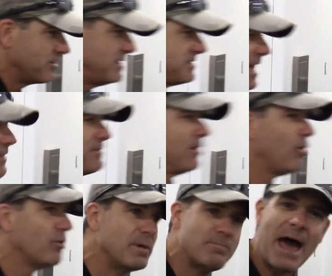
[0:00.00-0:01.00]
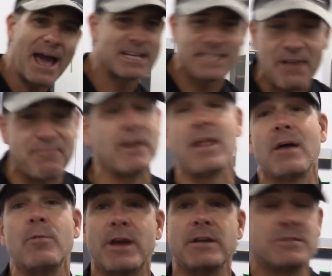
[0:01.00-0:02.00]
You know, he's having to hold me back because I felt
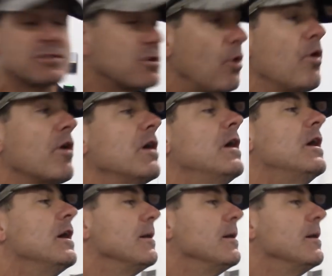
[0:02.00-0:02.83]
like we could score.